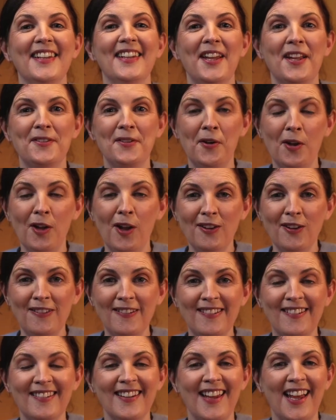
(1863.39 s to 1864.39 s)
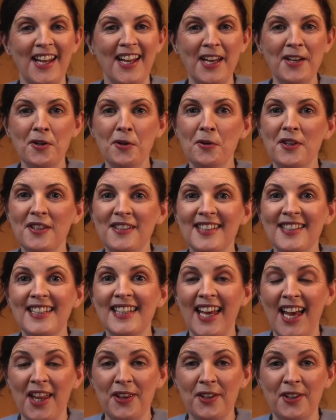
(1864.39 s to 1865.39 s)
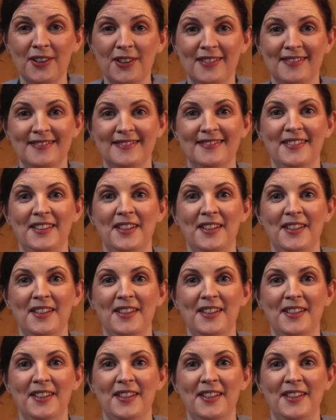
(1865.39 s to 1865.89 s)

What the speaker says: It's all us. And I know that together